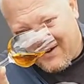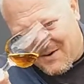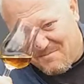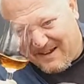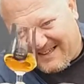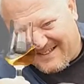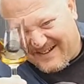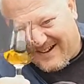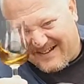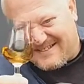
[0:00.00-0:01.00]
Oh my
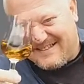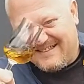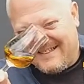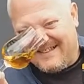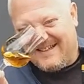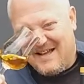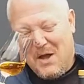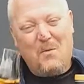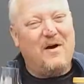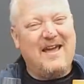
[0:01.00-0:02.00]
God.
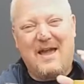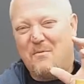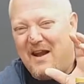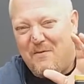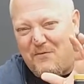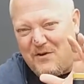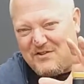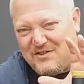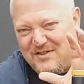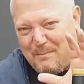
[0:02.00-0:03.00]
When I, when I
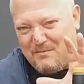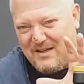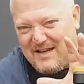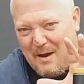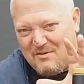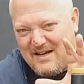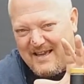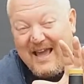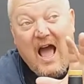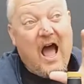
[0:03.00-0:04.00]
first sipped it, I was
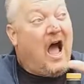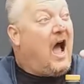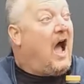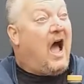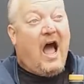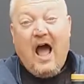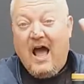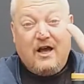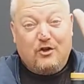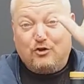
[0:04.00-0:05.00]
like,
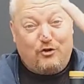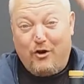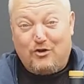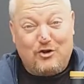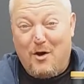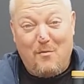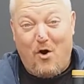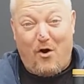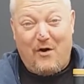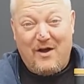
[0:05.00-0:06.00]
search no
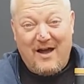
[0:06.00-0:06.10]
more.